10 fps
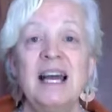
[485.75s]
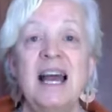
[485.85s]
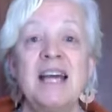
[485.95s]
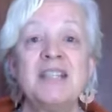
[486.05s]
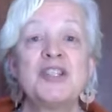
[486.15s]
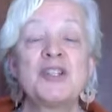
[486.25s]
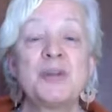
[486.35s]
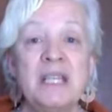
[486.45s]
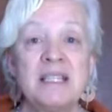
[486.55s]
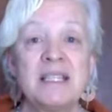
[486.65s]
and
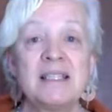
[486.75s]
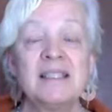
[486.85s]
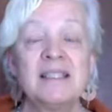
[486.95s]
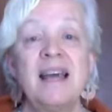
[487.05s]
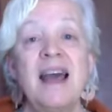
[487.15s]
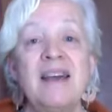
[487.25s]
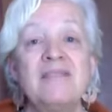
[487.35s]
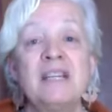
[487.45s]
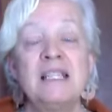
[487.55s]
treat every